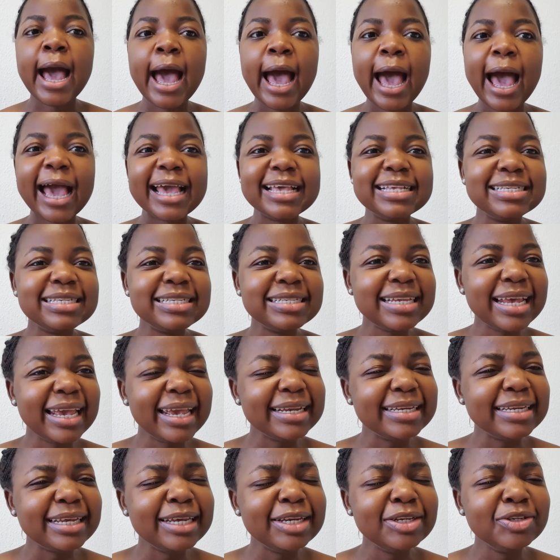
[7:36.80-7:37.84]
I
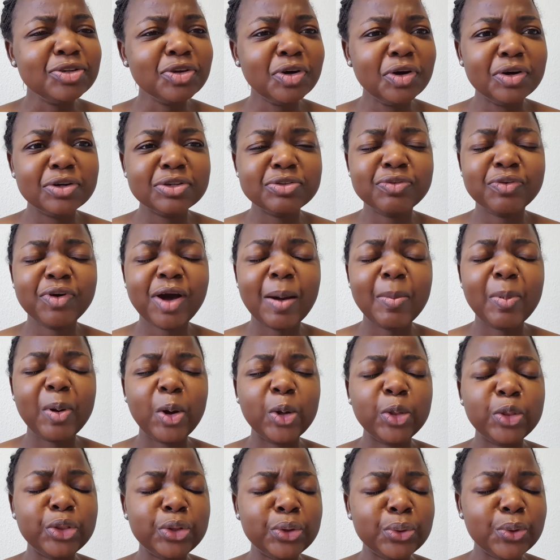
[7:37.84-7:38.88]
stayed indoors for
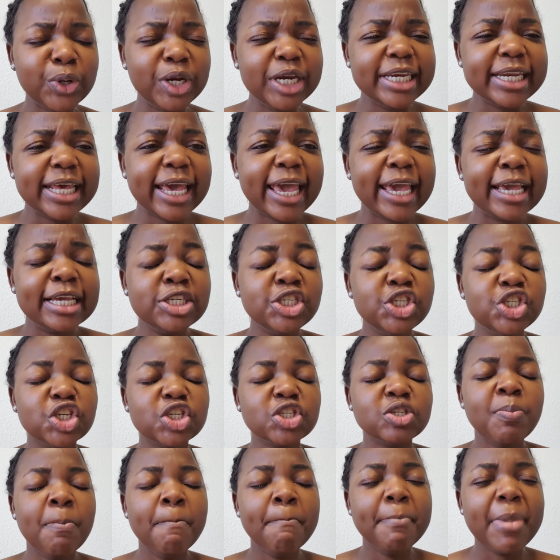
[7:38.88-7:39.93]
about 3 days,
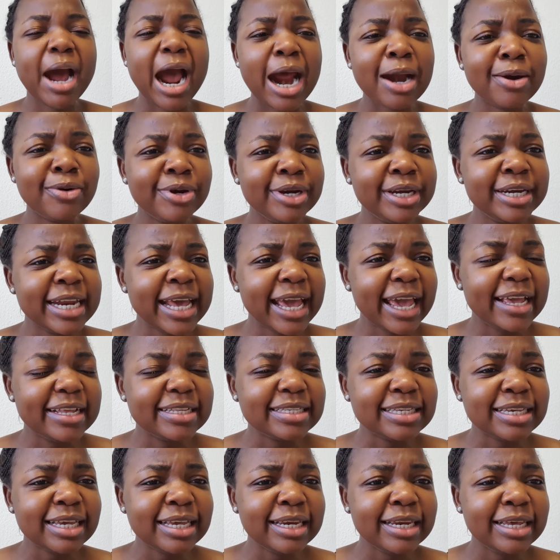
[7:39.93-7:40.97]
just
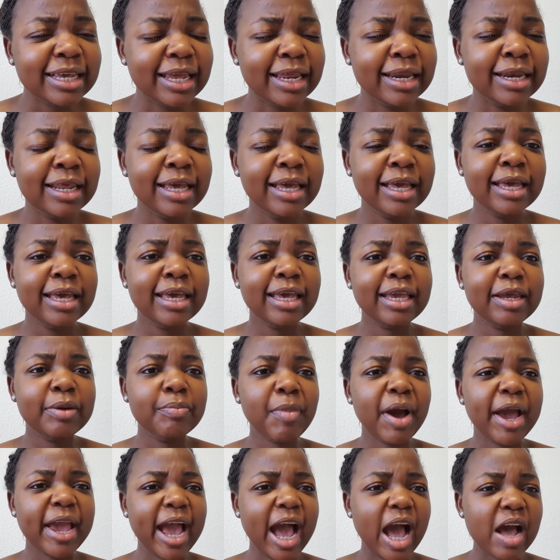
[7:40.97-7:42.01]
marinating in
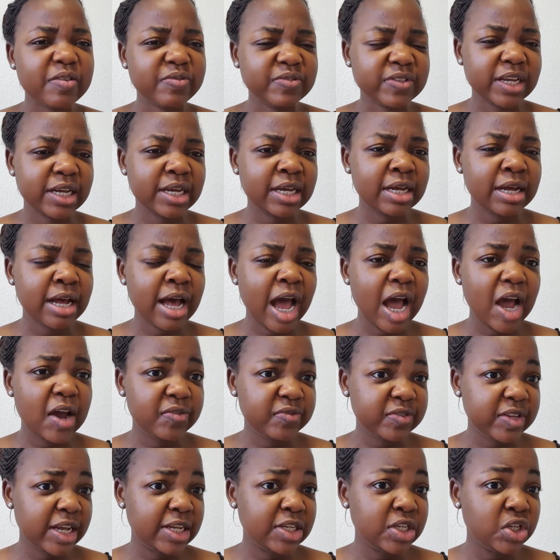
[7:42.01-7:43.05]
my after
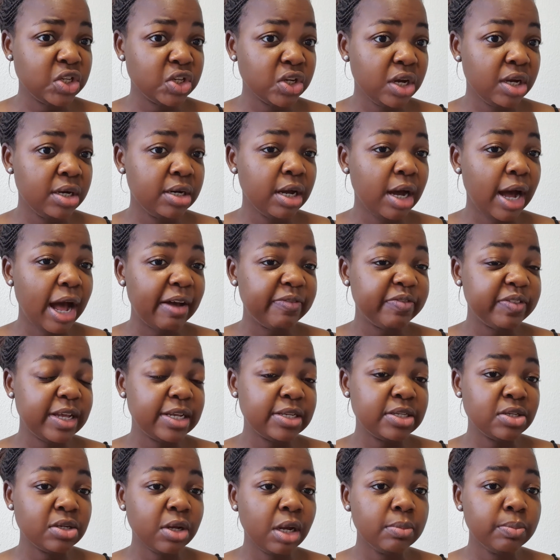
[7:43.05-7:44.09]

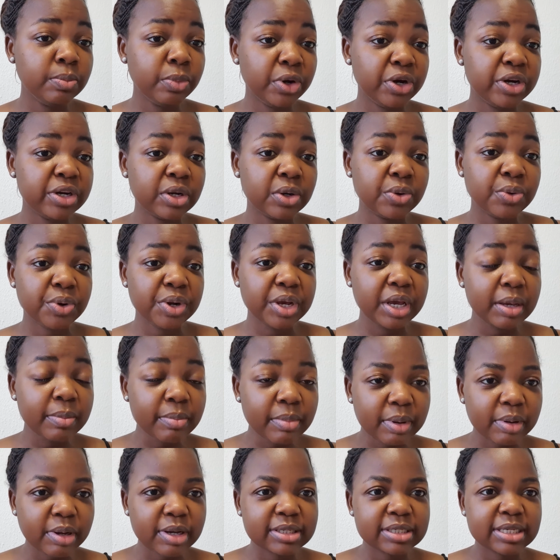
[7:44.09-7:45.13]
sunburn cream,
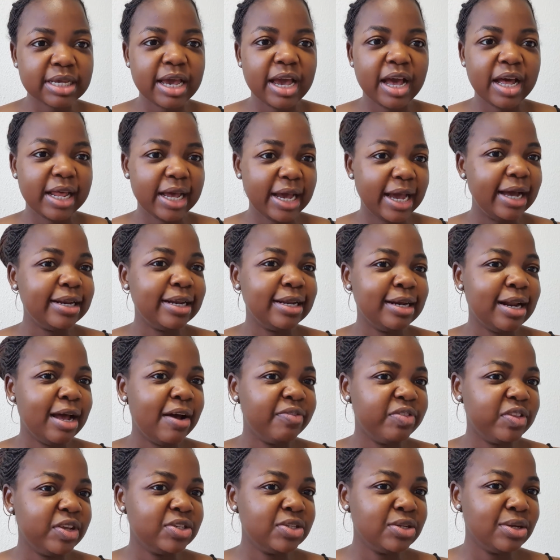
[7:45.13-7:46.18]
because I had an
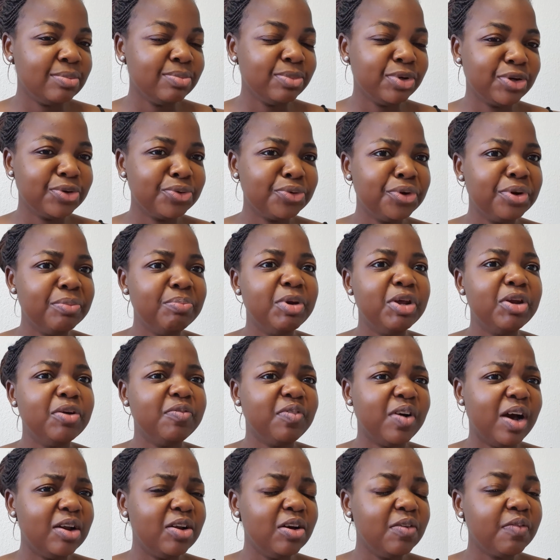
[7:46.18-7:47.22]
after sunburn cream made of
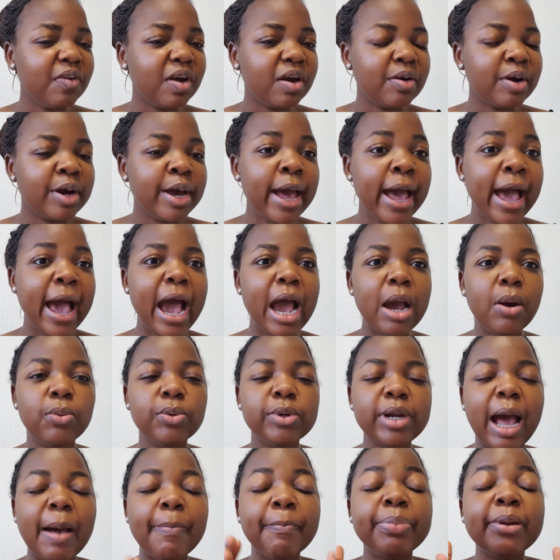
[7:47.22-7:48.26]
aloe vera. I
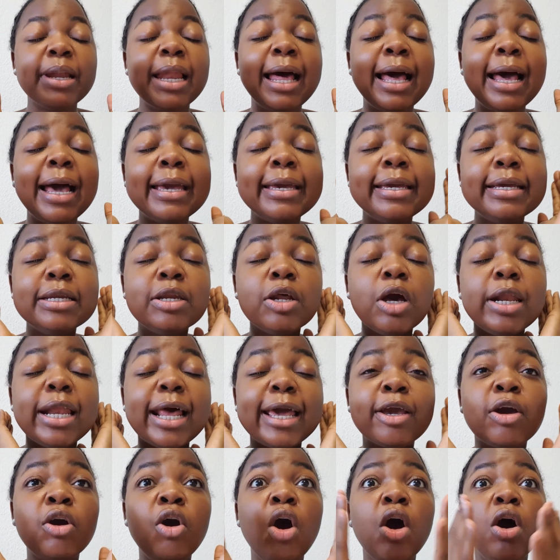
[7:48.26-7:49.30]
would apply it,
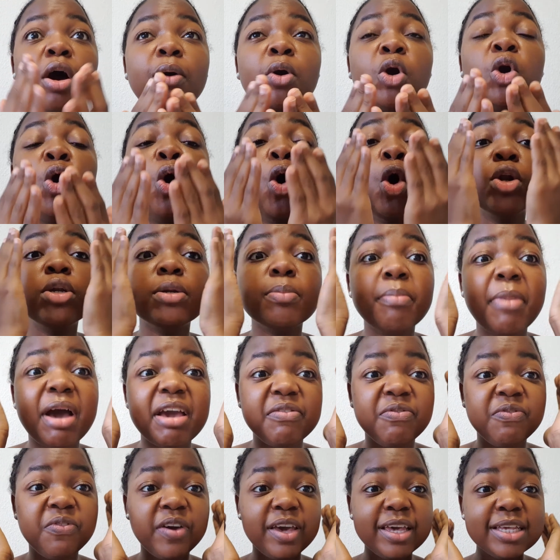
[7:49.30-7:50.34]
like coat my
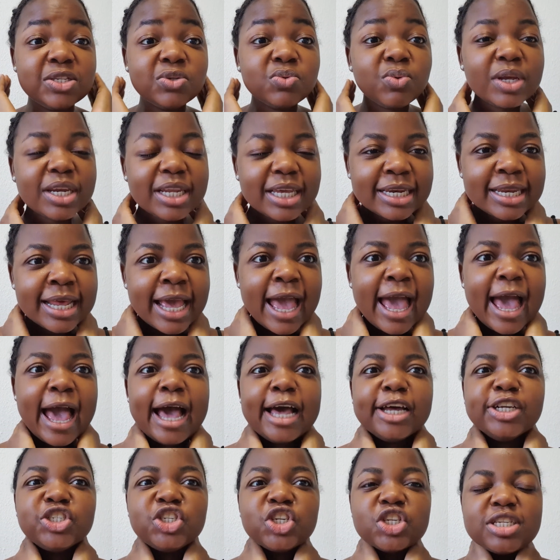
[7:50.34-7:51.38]
face with it,
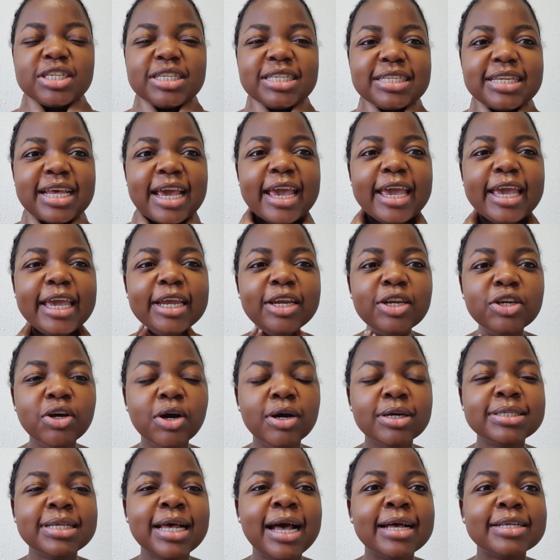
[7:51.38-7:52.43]
and just stay
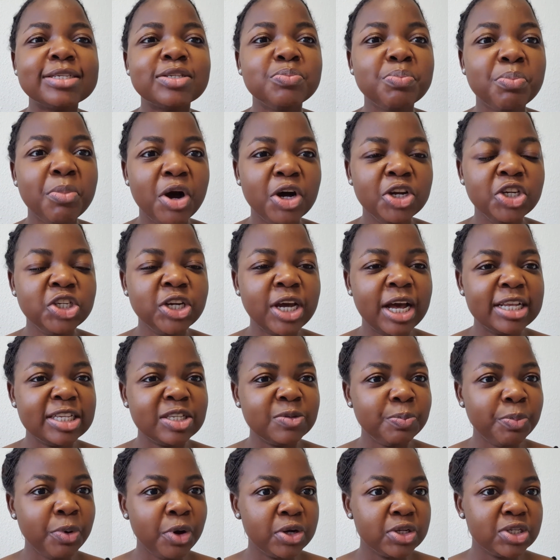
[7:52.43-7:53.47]
indoors as much as
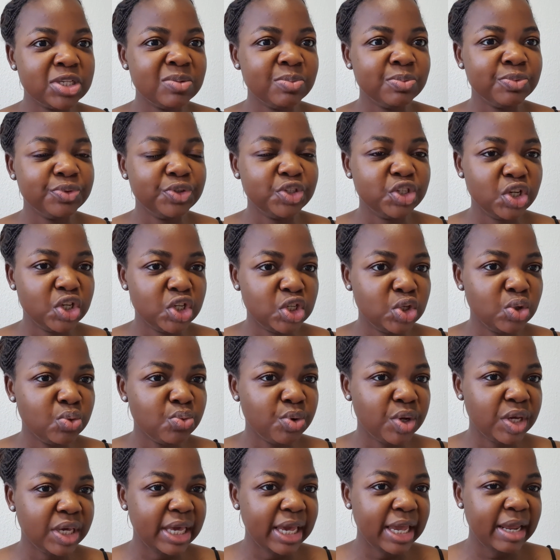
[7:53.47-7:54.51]
possible just to
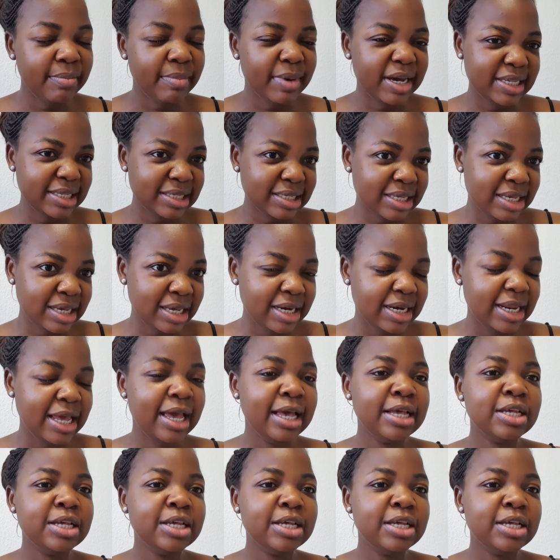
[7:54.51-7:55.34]
regain my skin.